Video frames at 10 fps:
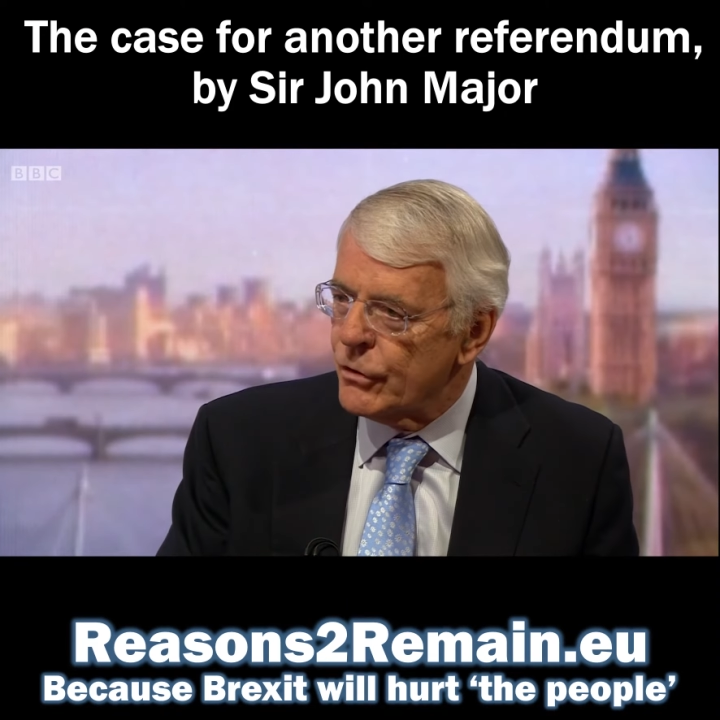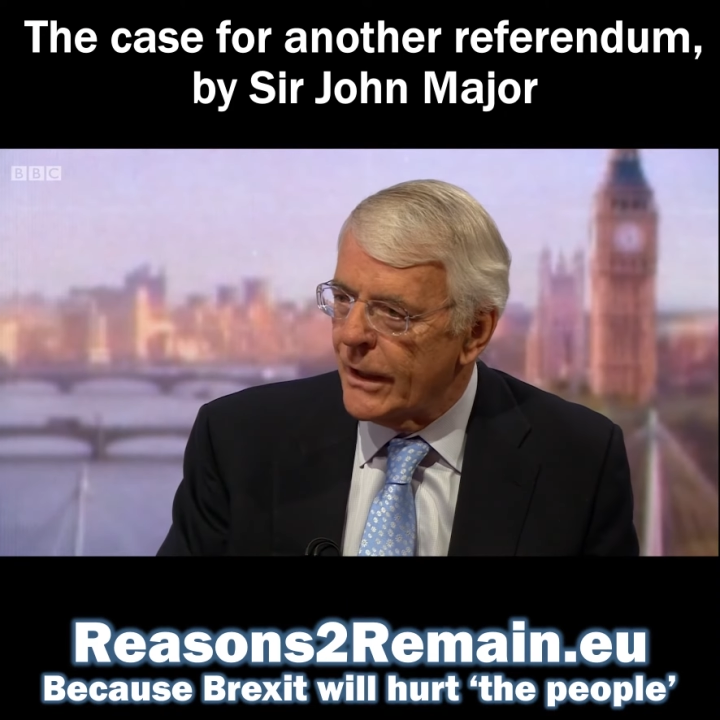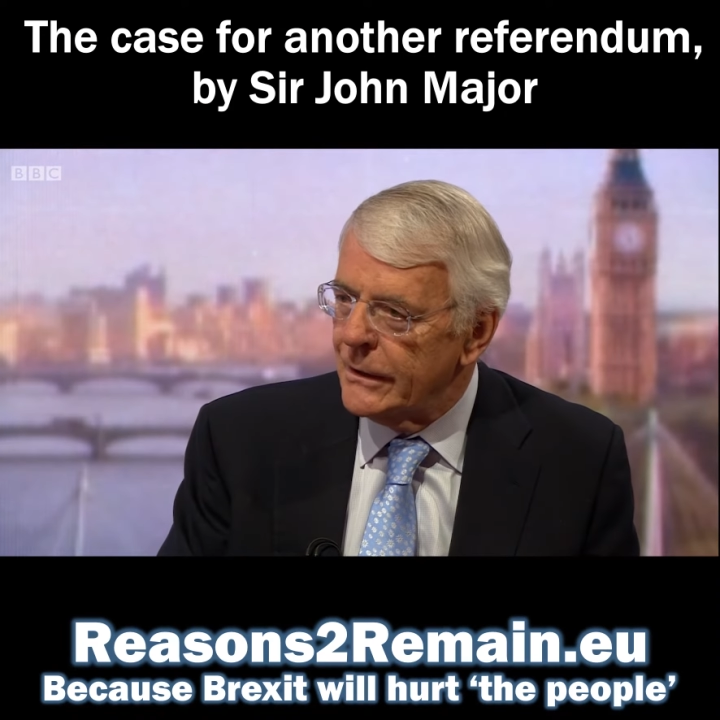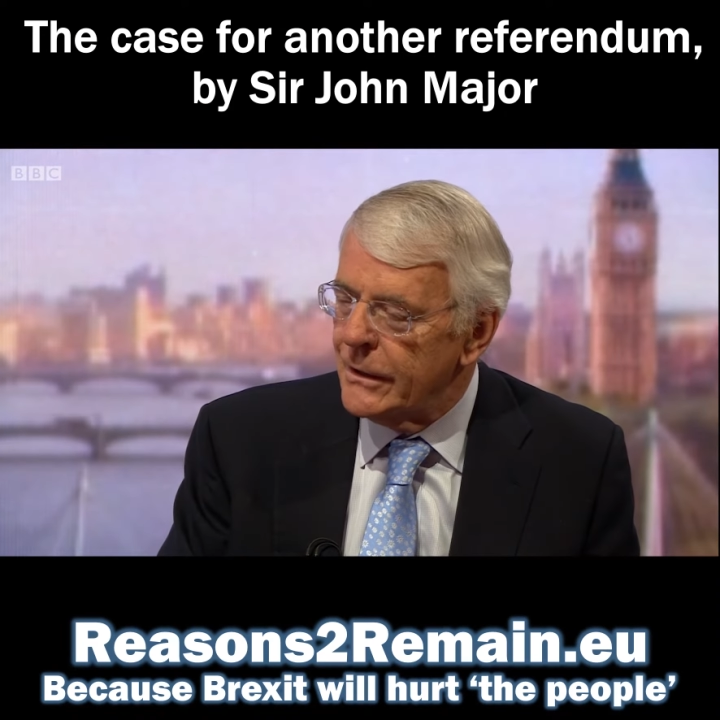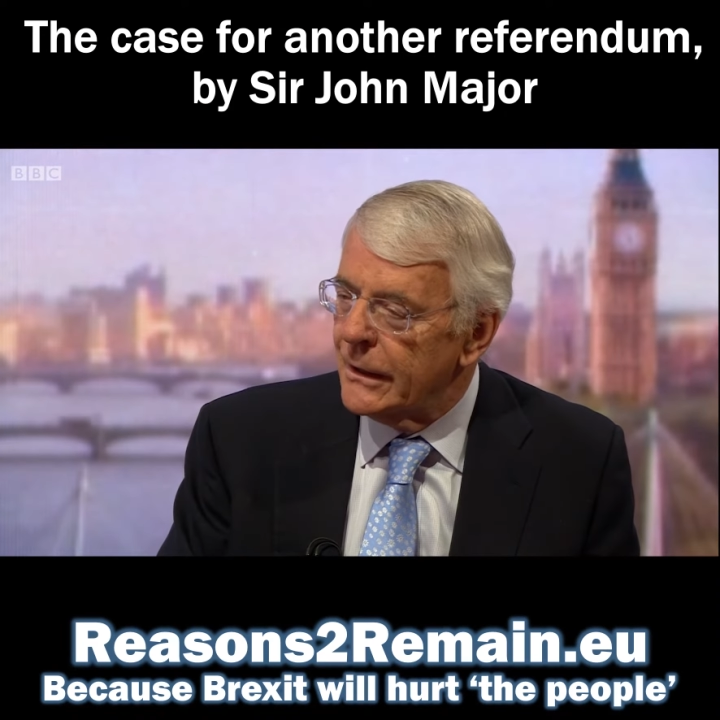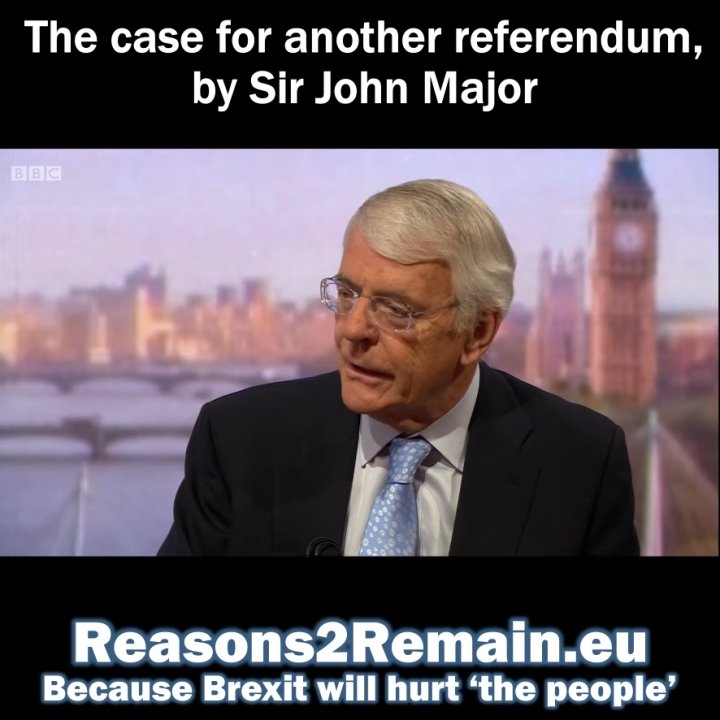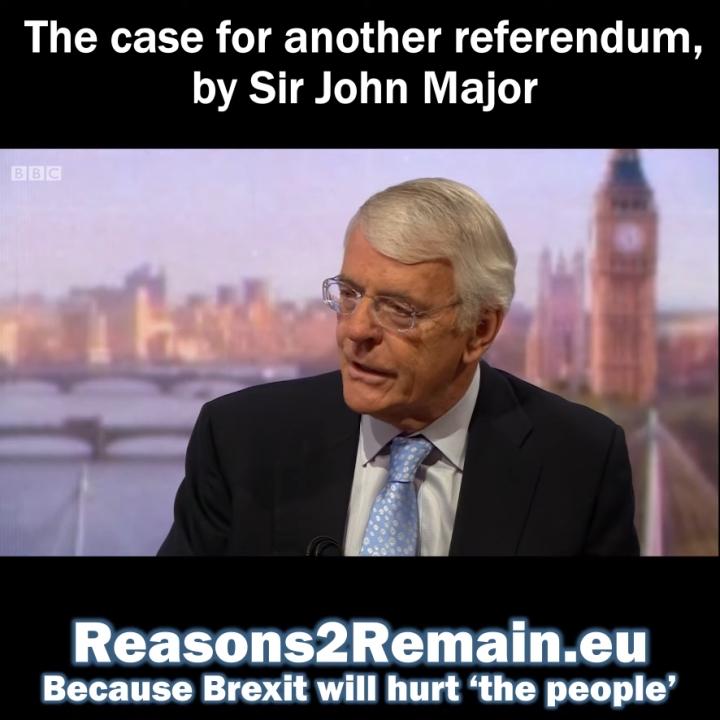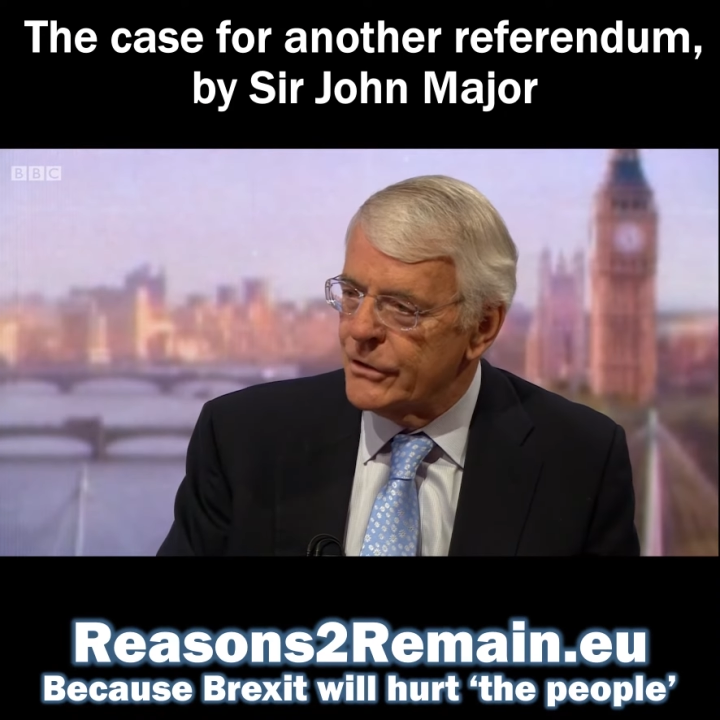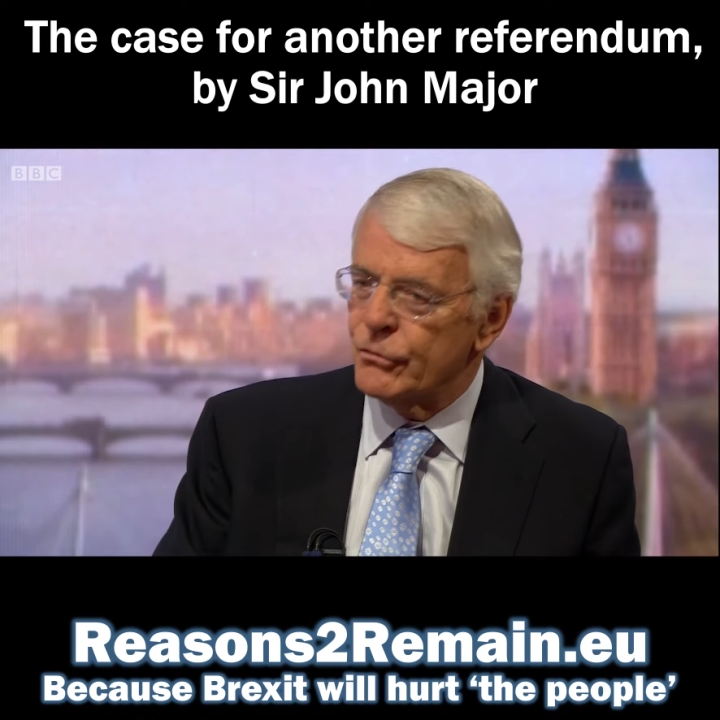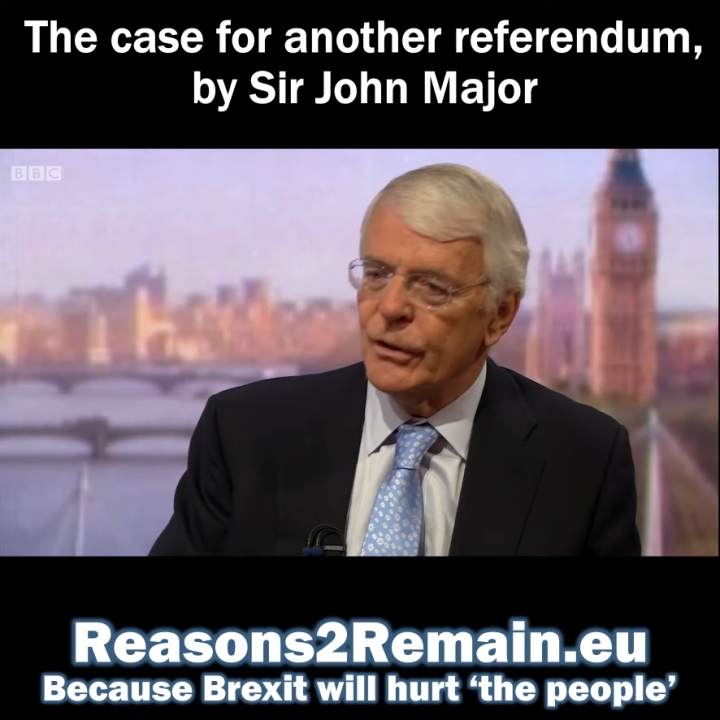trade deal in
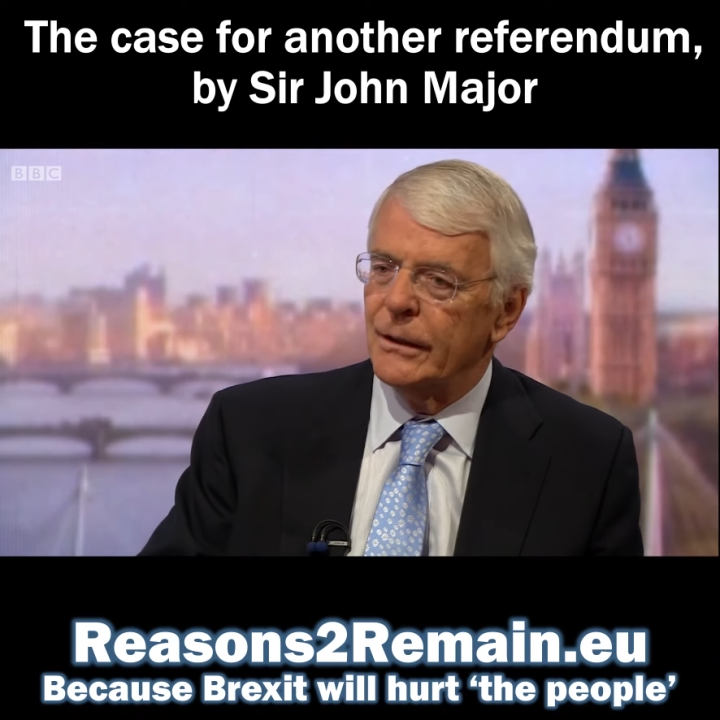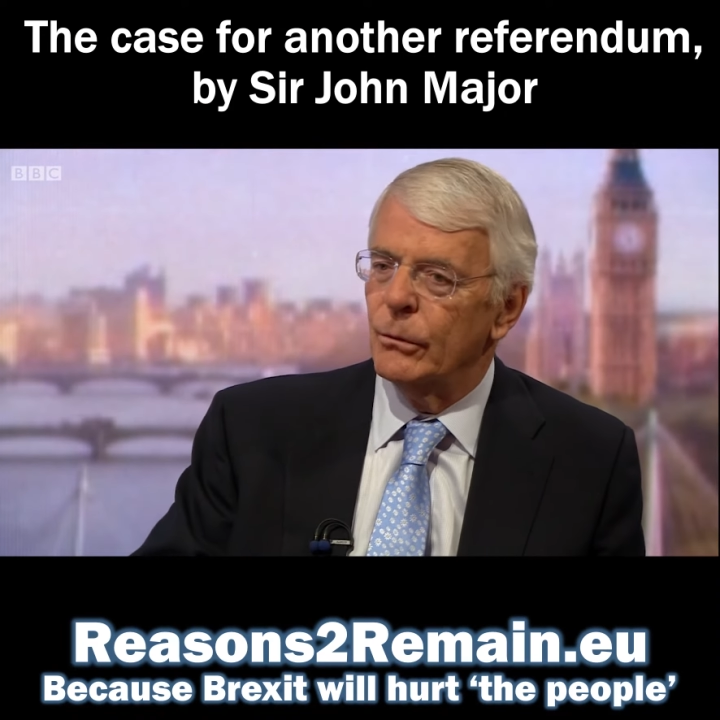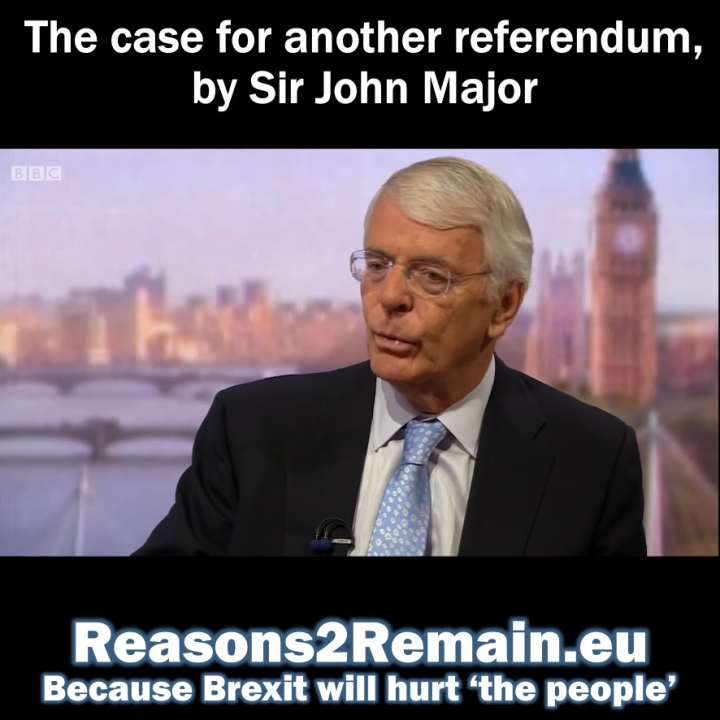history.